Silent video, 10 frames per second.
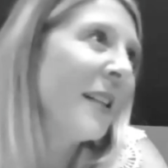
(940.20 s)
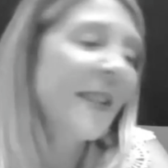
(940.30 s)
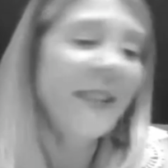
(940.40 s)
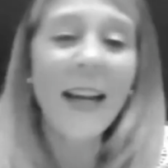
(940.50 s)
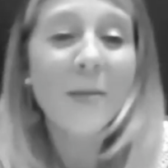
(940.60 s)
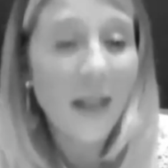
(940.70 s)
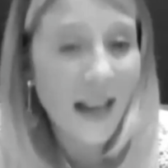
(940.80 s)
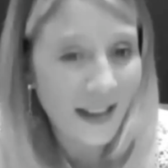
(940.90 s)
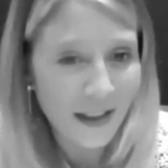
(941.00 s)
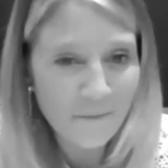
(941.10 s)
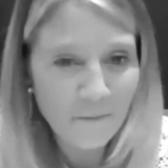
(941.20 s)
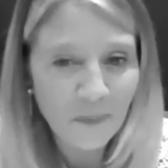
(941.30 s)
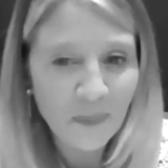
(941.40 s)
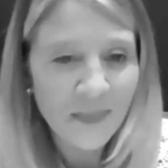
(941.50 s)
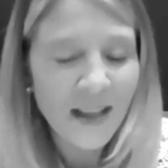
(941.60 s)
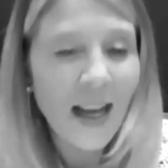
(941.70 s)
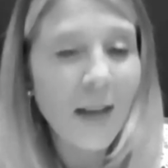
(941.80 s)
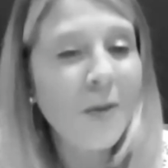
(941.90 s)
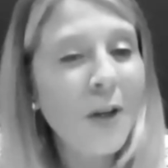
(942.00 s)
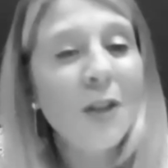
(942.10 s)
estate planning,
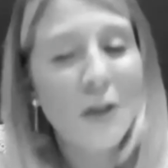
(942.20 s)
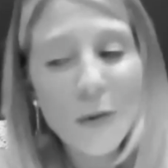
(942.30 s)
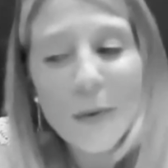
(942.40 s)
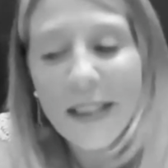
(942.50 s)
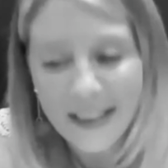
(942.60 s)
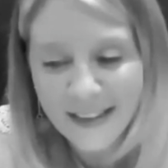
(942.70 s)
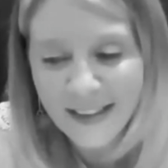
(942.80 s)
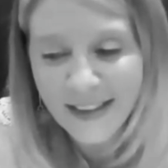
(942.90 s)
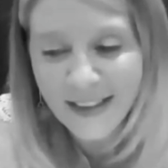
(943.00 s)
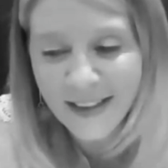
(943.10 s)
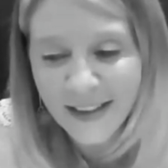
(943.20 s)
I'm not doing it